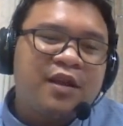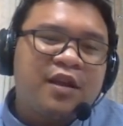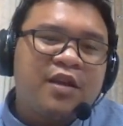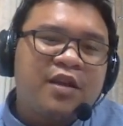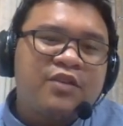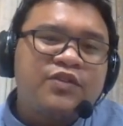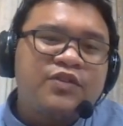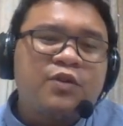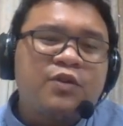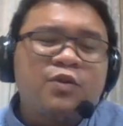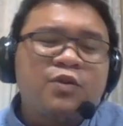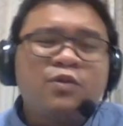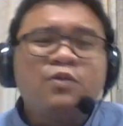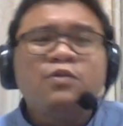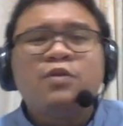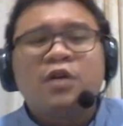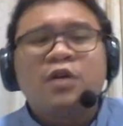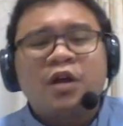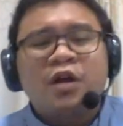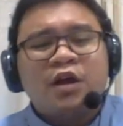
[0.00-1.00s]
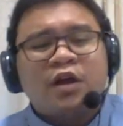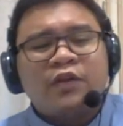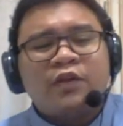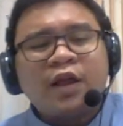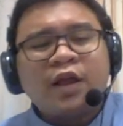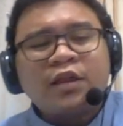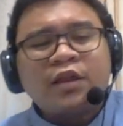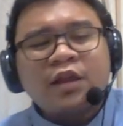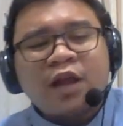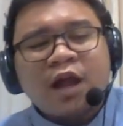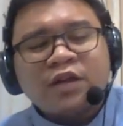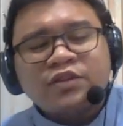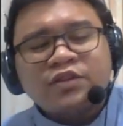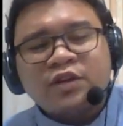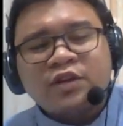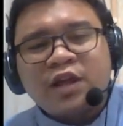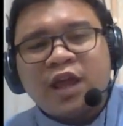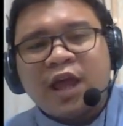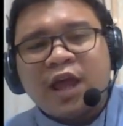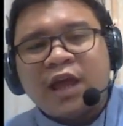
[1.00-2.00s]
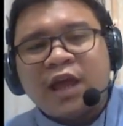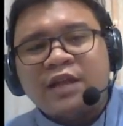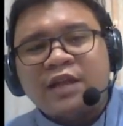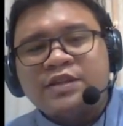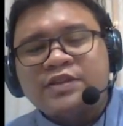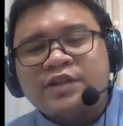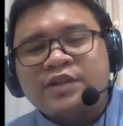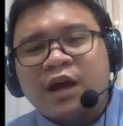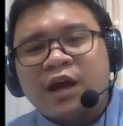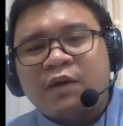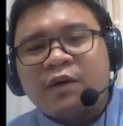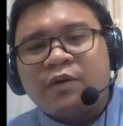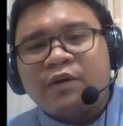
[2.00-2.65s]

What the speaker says: So that actually ends our